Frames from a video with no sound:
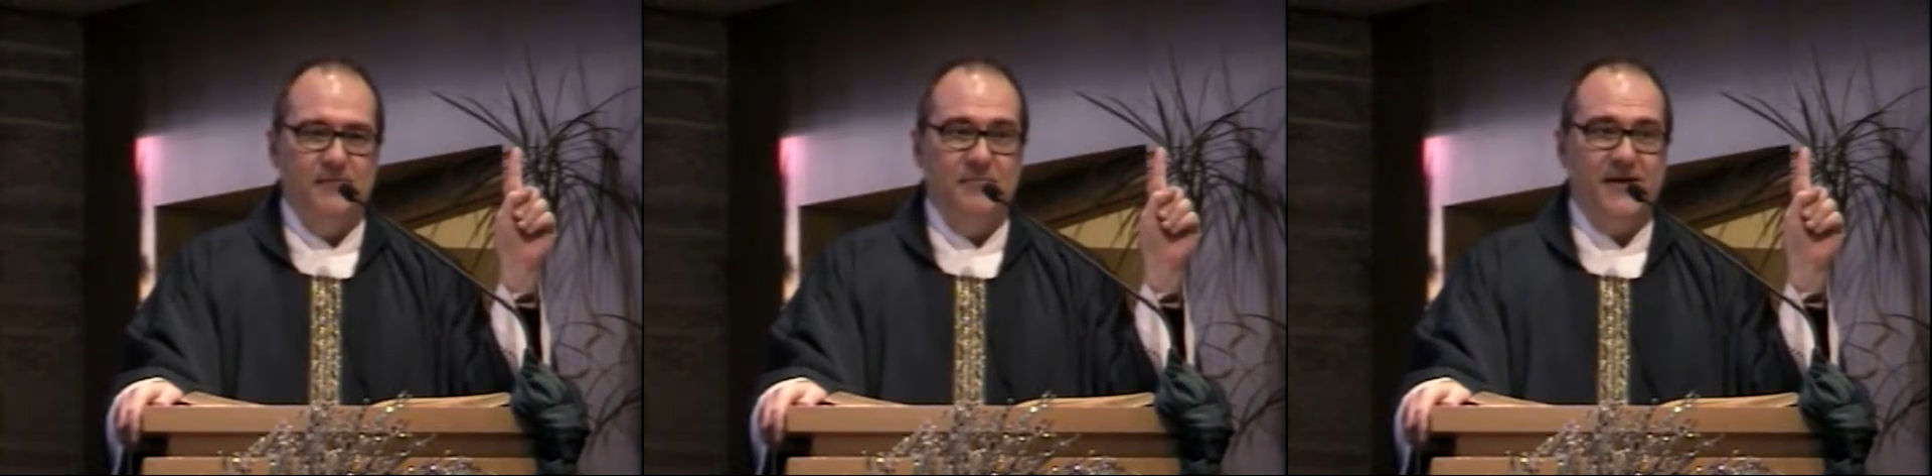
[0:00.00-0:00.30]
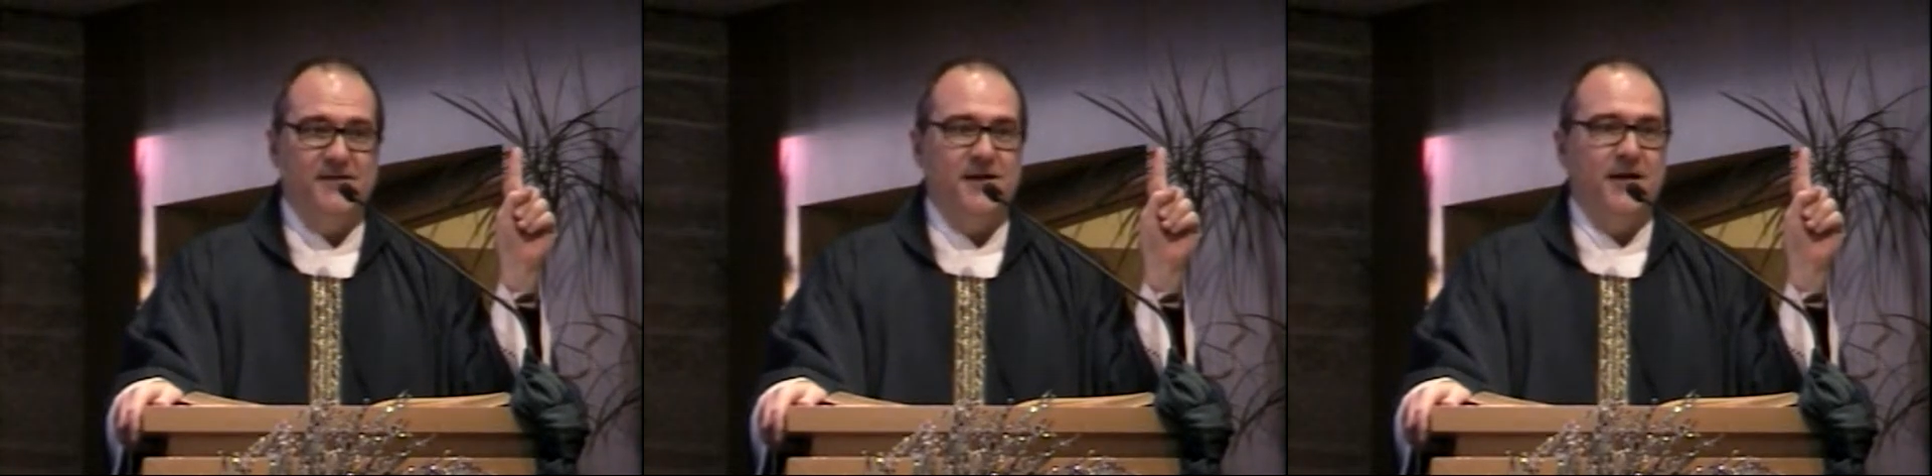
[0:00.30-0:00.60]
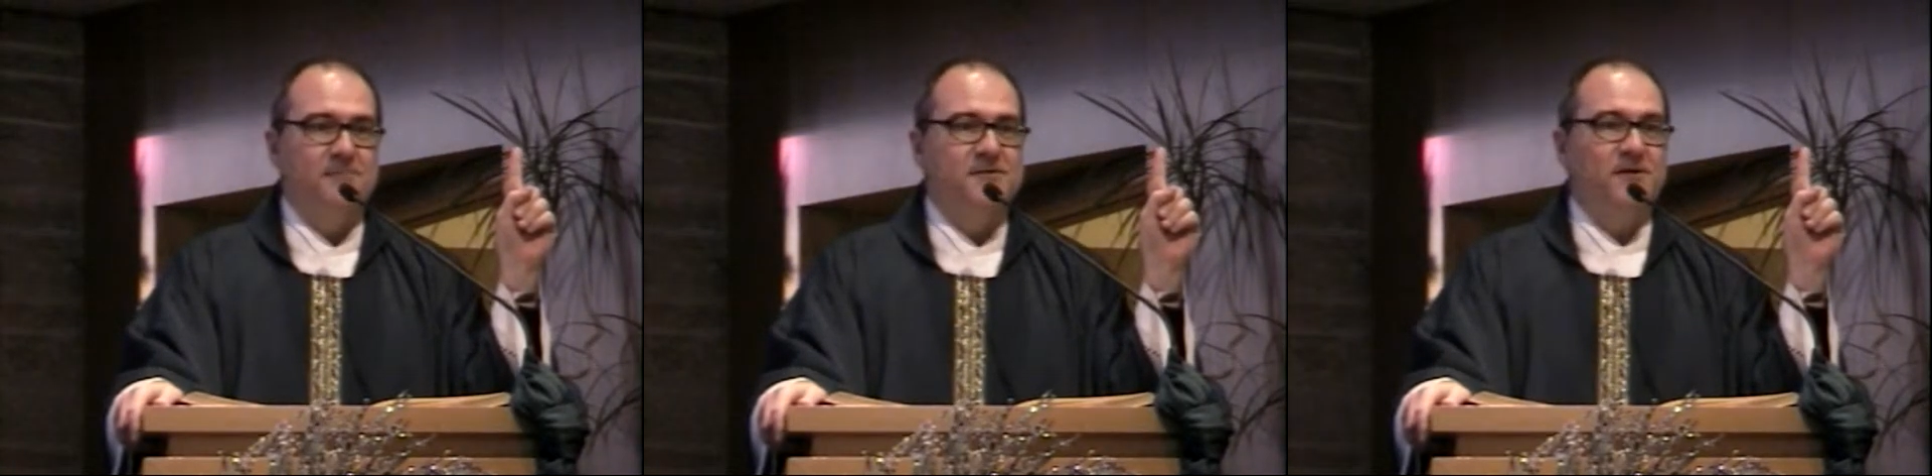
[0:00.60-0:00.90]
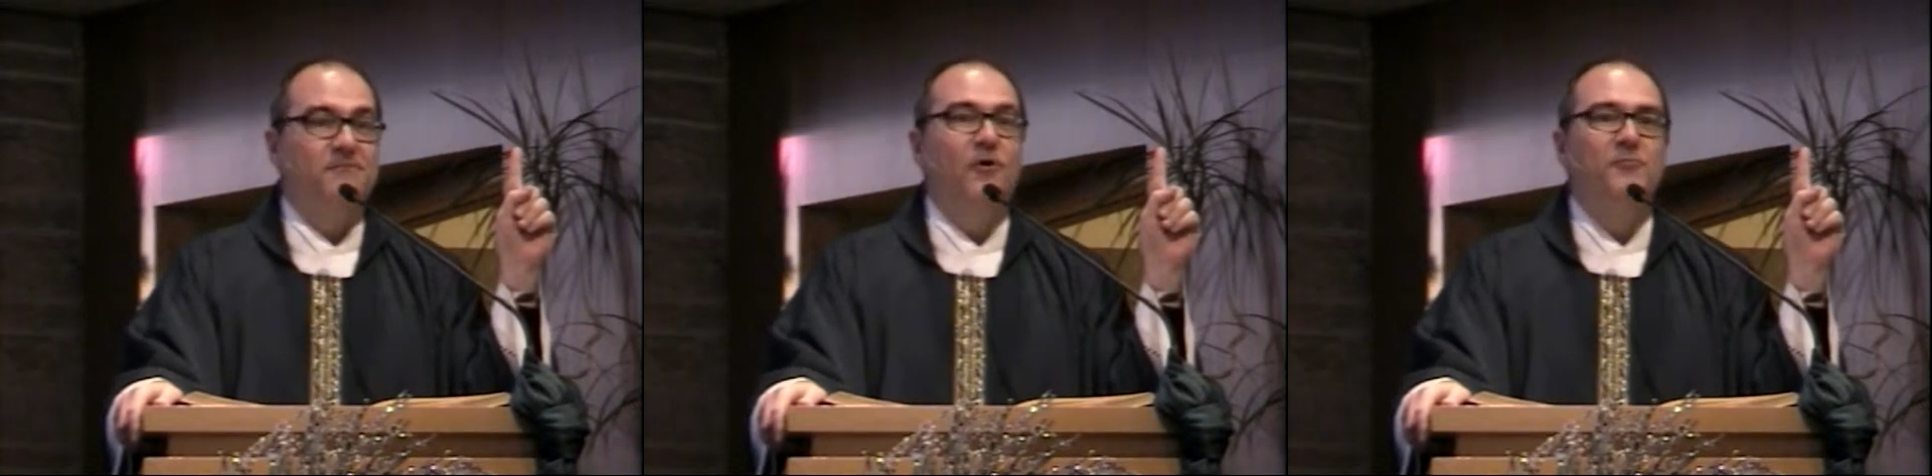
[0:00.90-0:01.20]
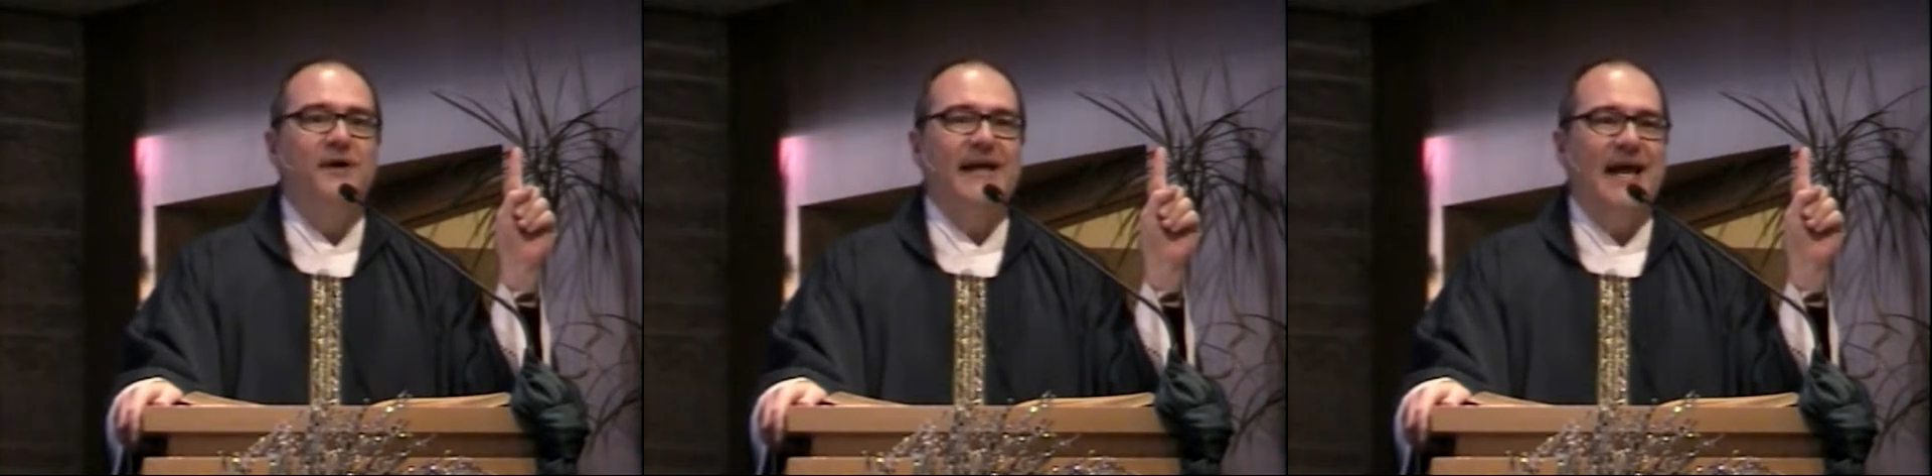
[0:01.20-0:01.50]
Many times they're
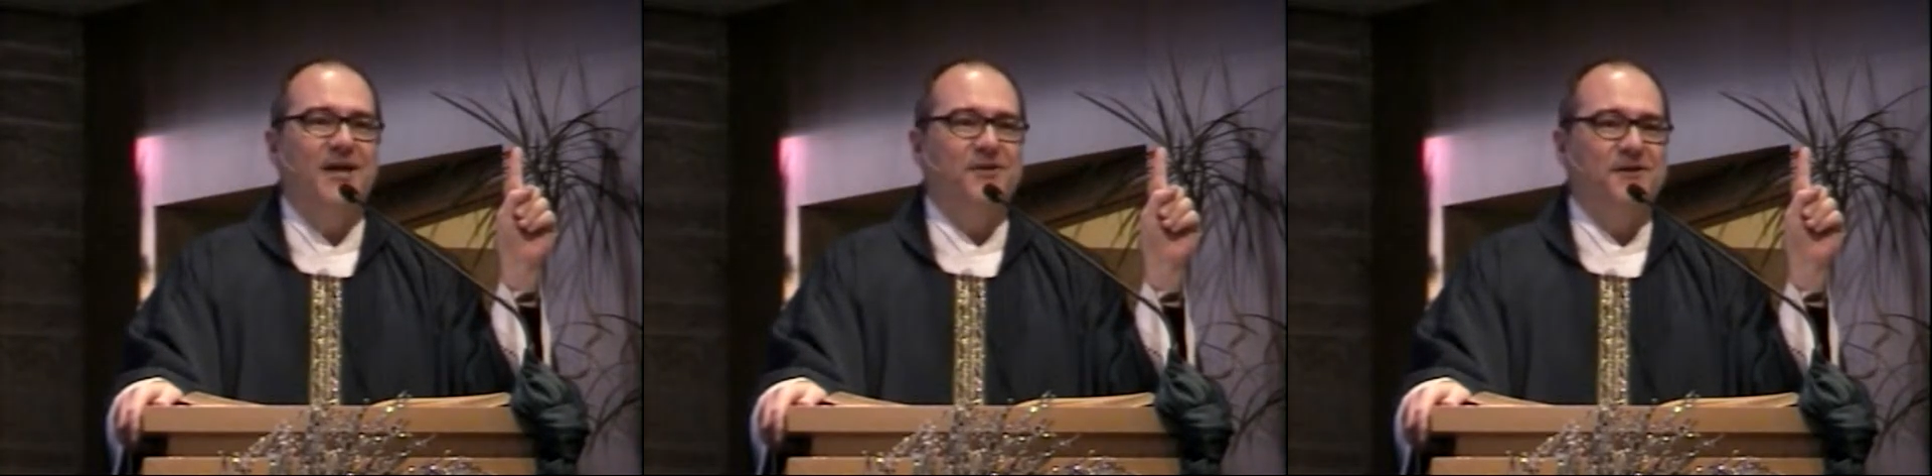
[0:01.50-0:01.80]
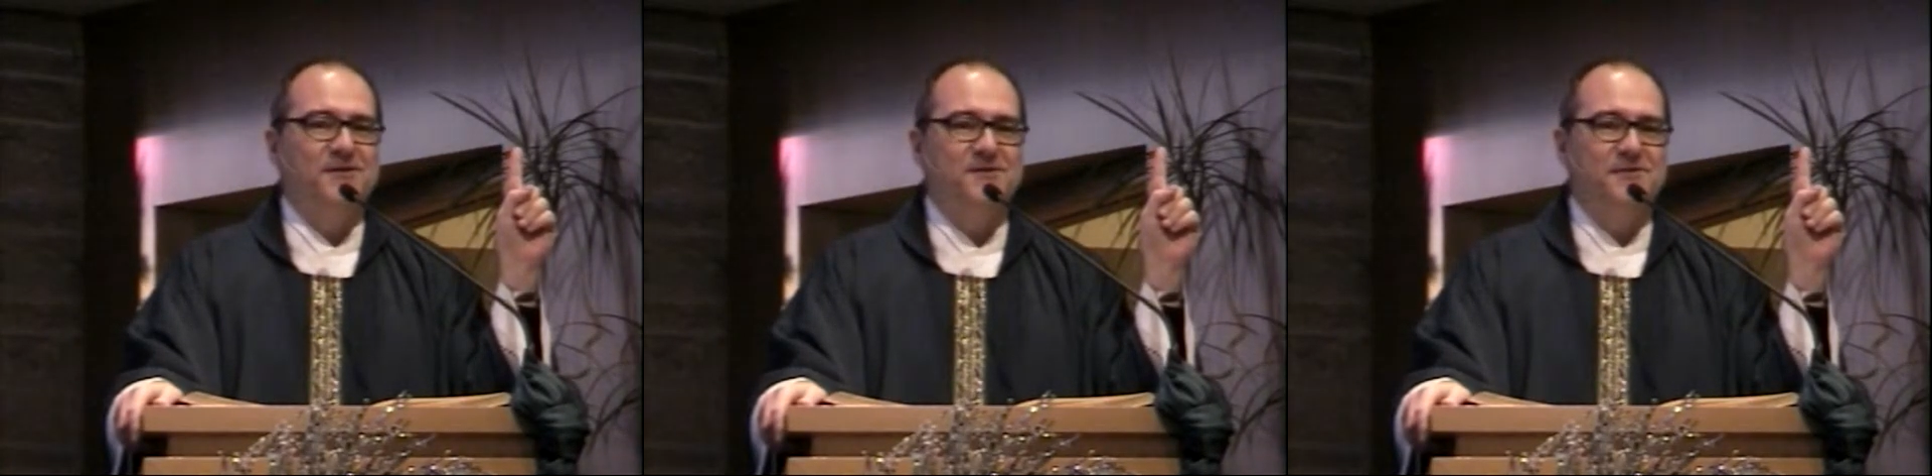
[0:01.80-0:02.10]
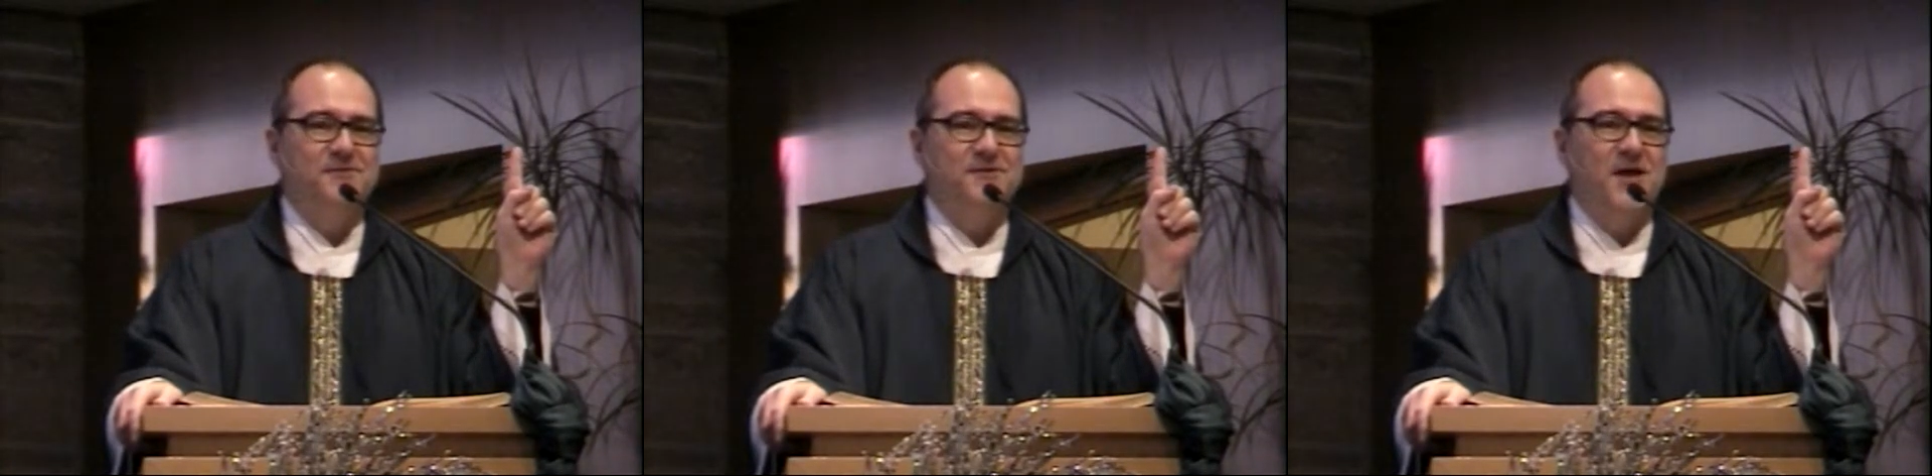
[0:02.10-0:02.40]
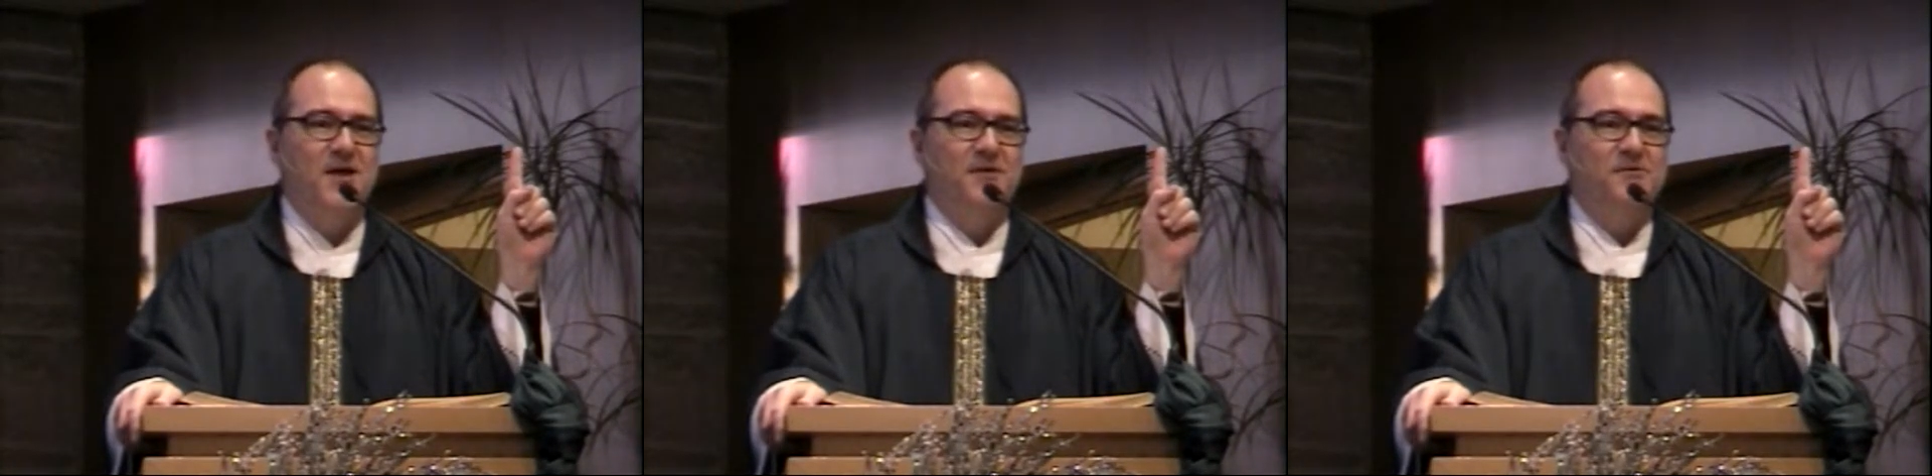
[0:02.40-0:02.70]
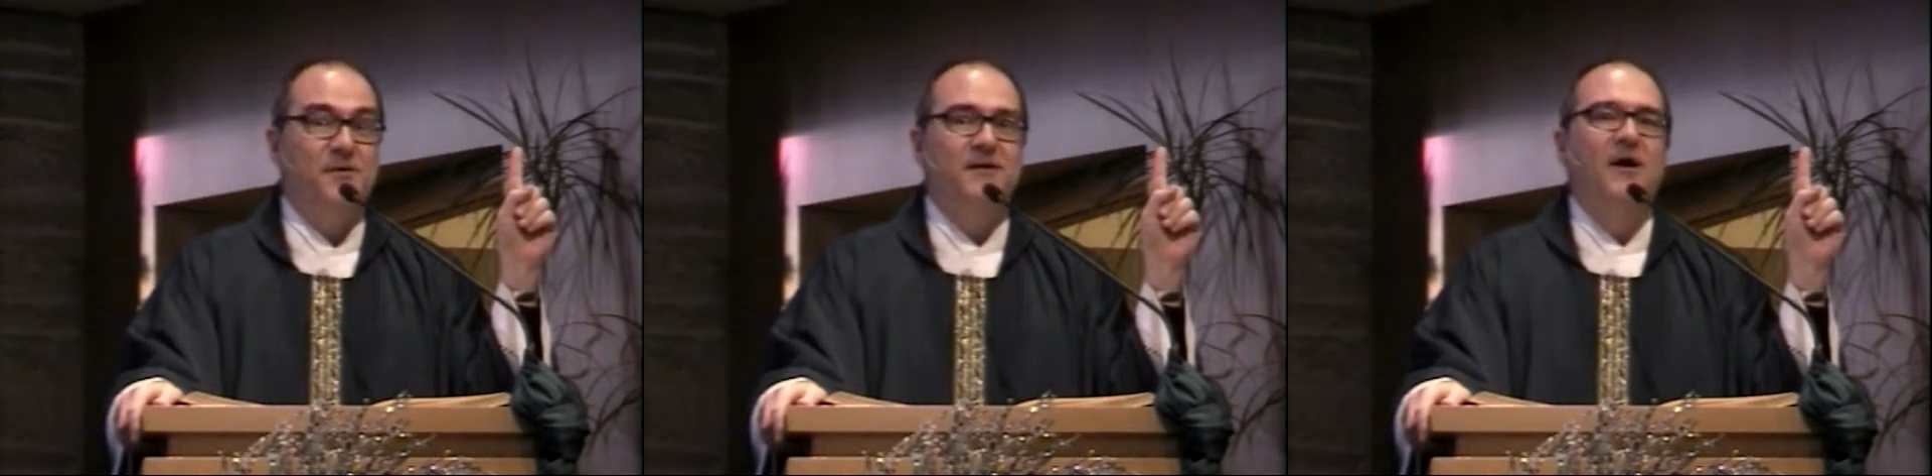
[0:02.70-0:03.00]
former Catholics
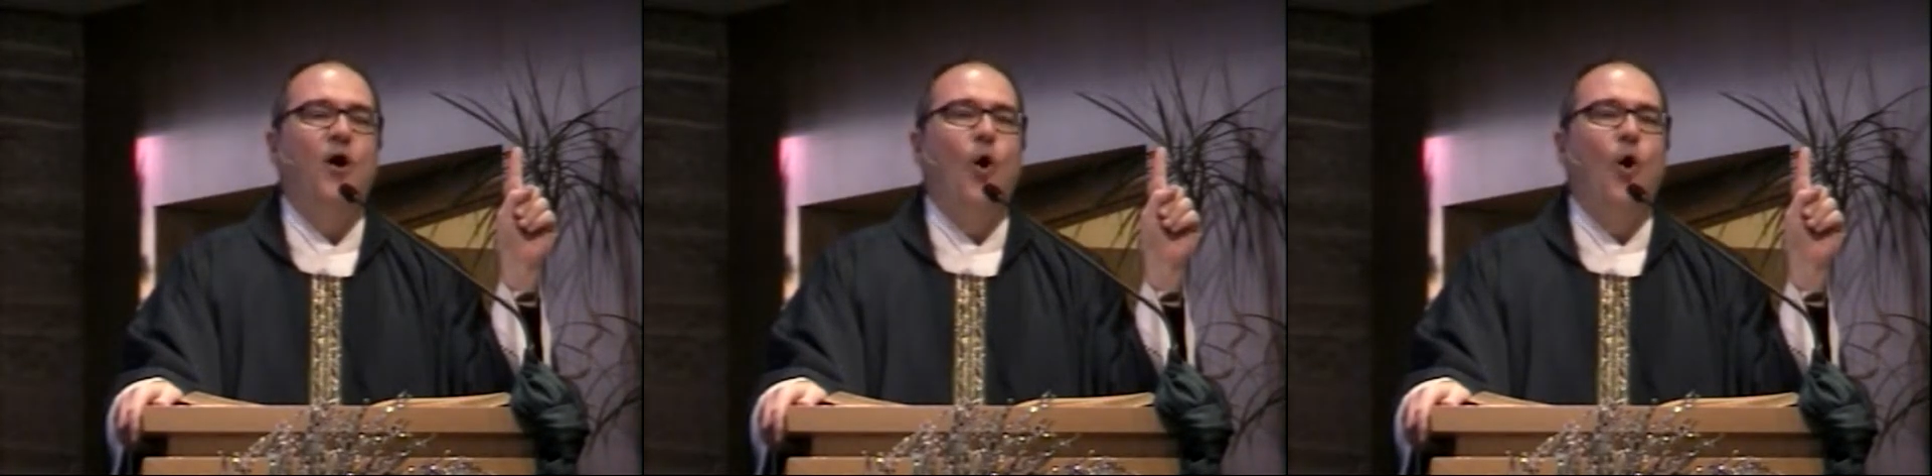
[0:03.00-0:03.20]
themselves with